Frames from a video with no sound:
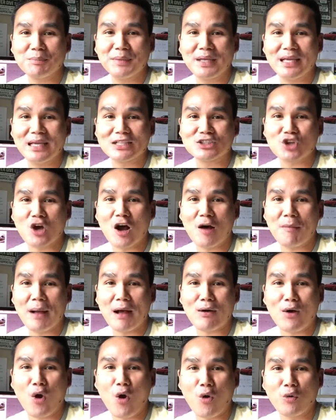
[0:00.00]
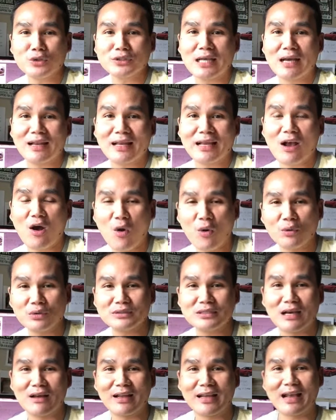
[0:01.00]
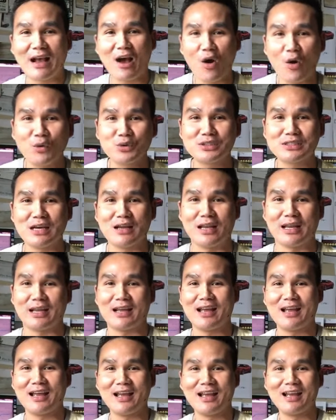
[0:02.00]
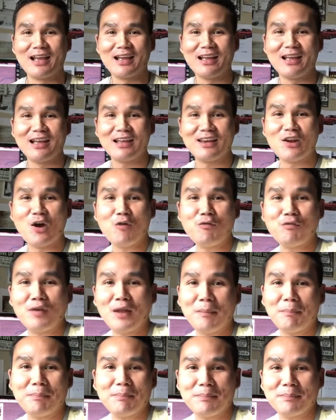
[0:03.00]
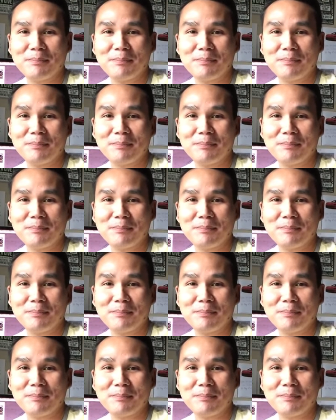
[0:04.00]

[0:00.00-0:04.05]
me, it's all about wholesaling, wholesaling, wholesaling. No flip.